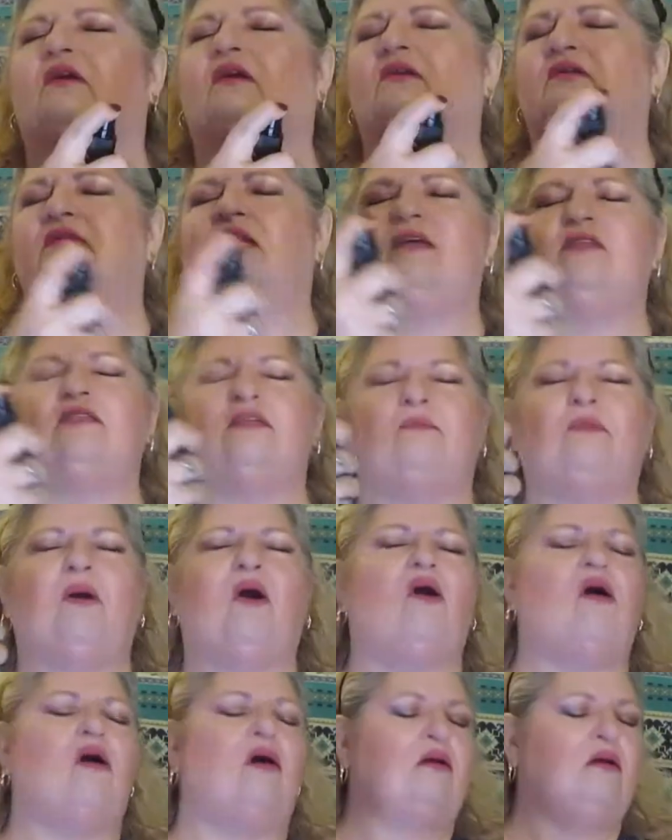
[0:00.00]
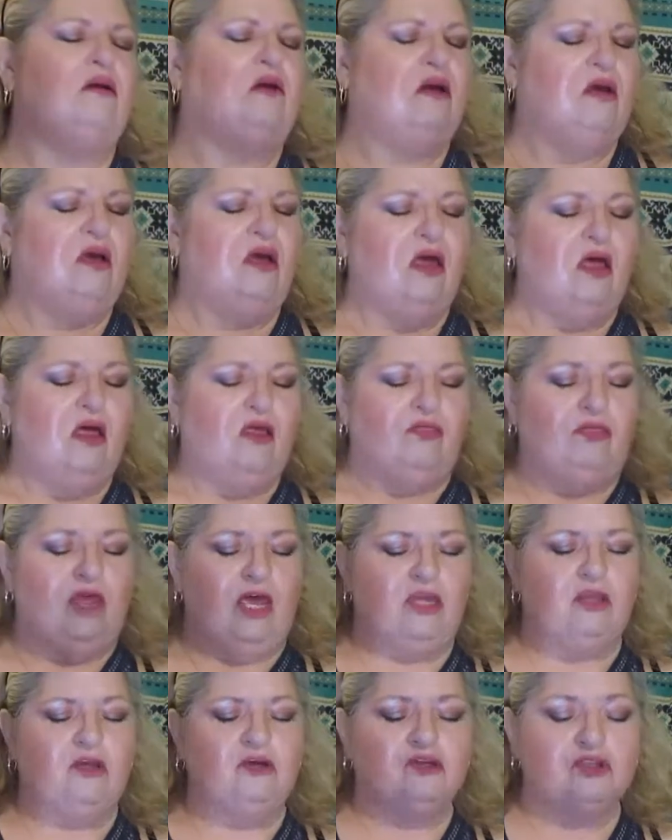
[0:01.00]
because that's the part
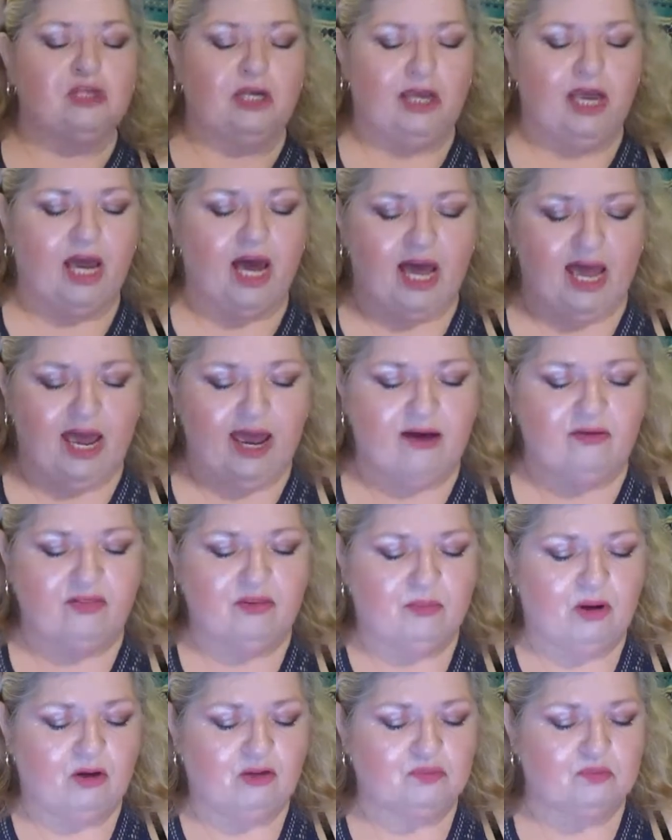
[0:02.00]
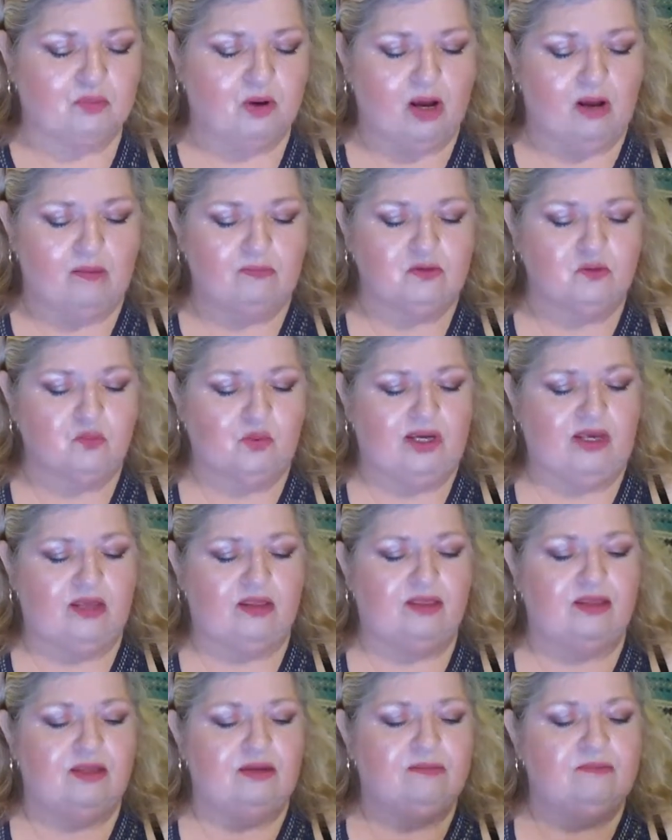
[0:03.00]
that usually I have the most problems with.
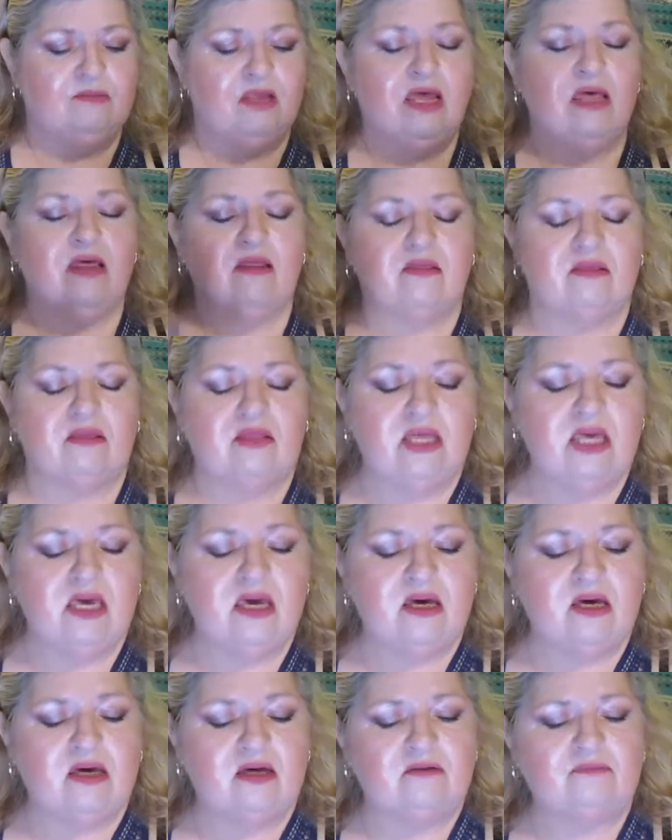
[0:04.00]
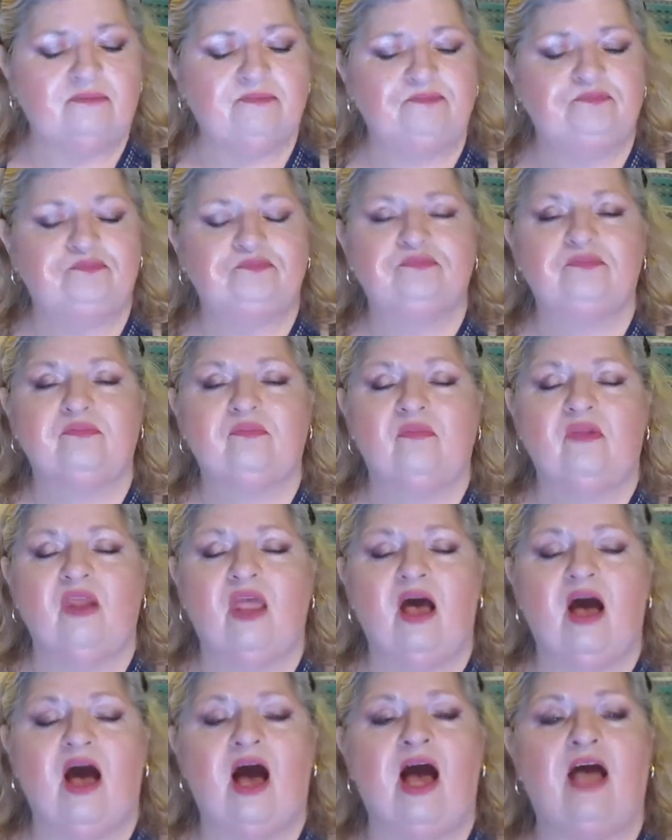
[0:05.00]
Then
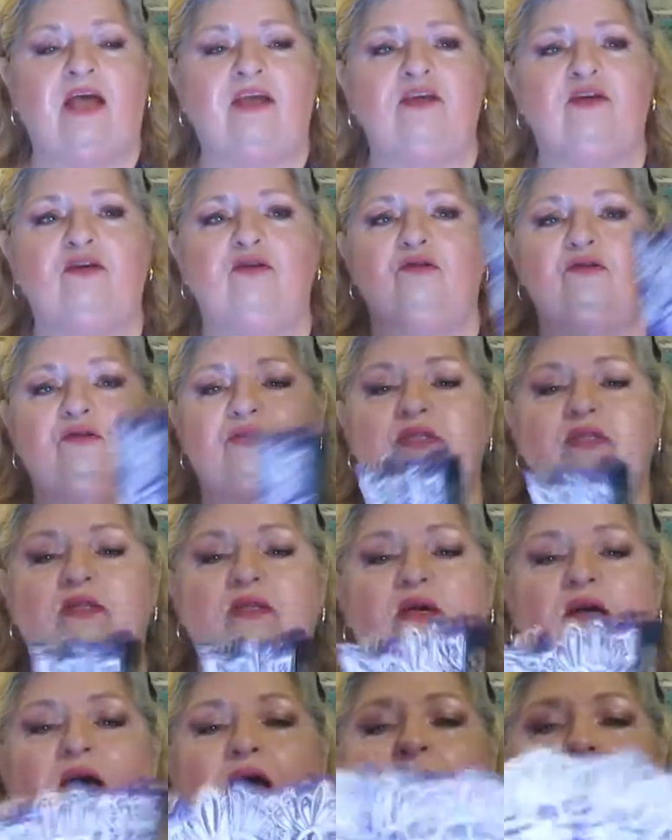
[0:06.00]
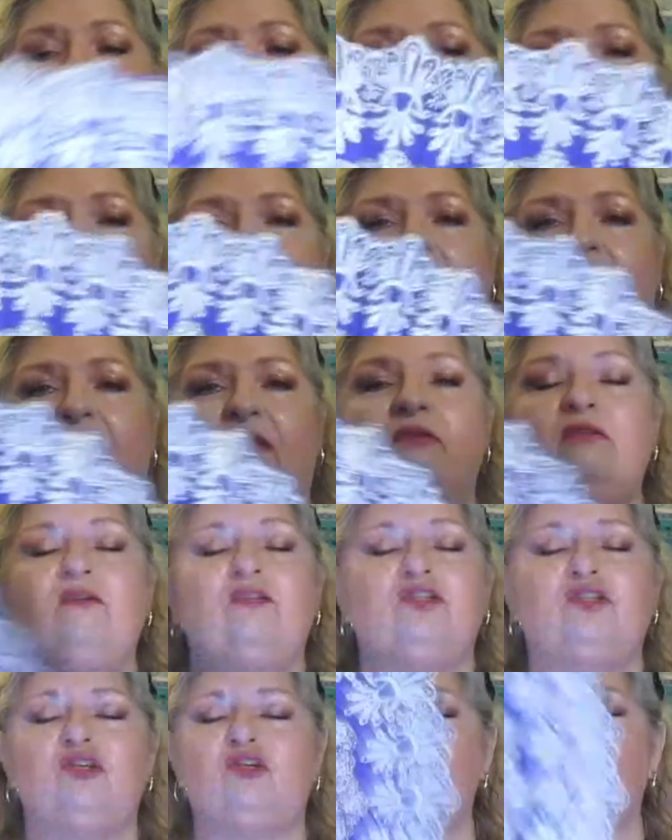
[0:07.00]
I use a fan
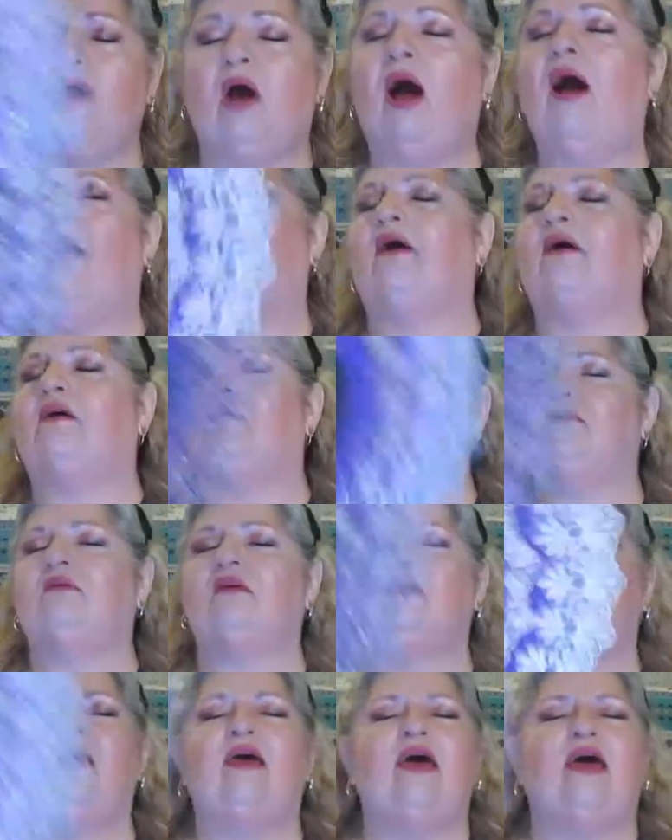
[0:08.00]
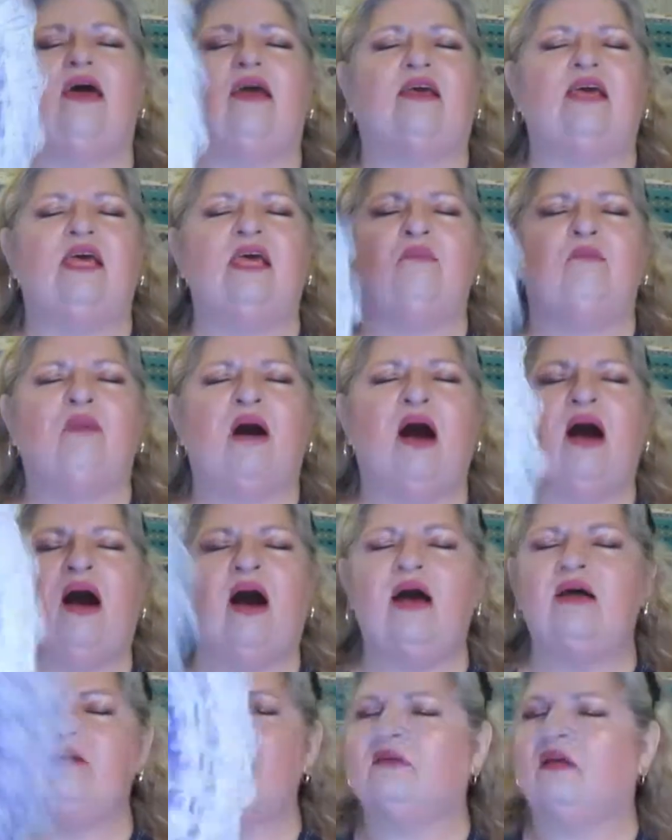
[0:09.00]
to dry it and keep
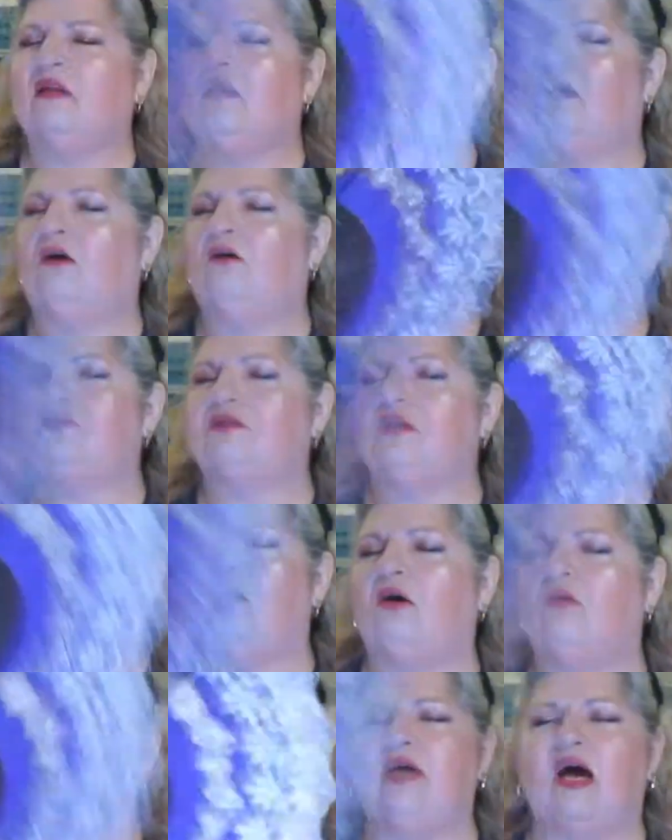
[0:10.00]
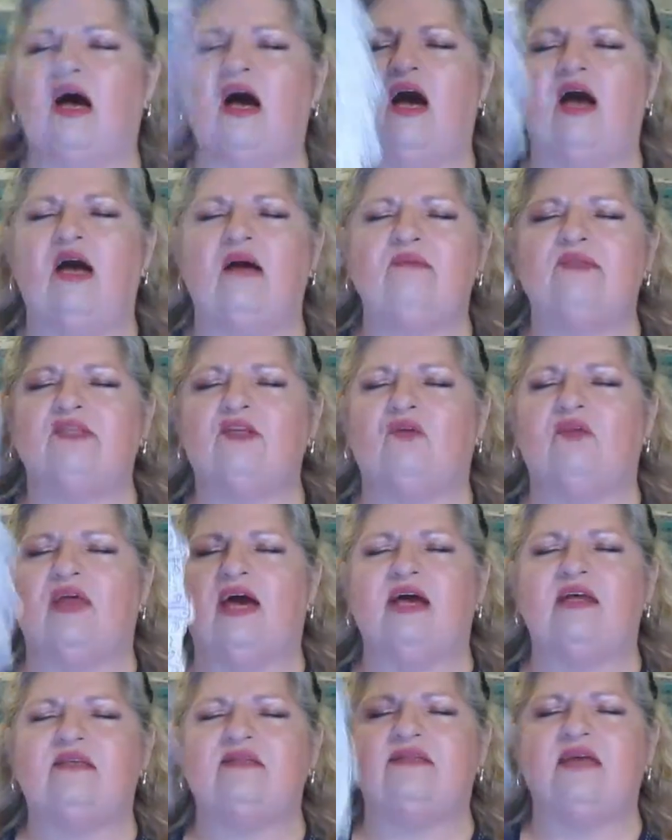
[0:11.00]
my eyes closed the whole time so
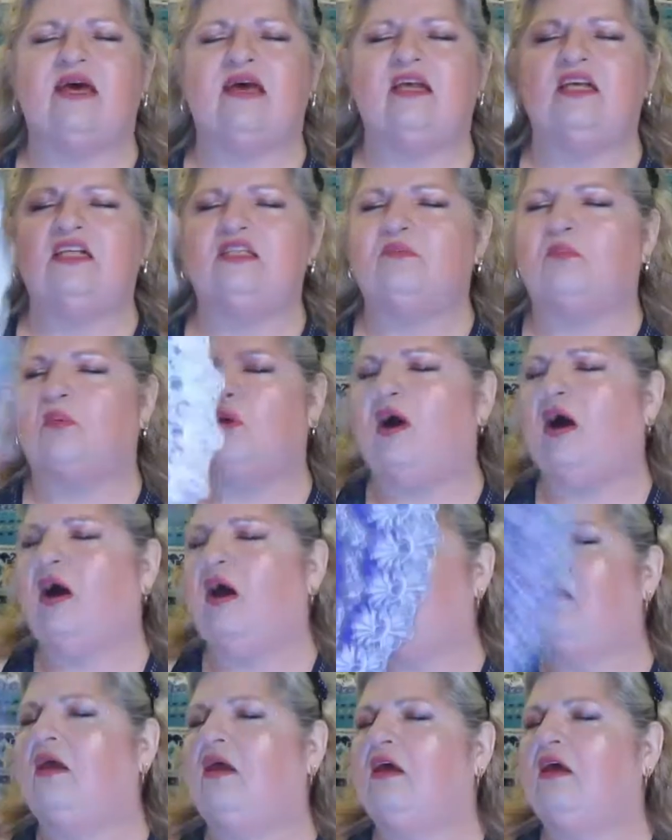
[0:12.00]
that setting spray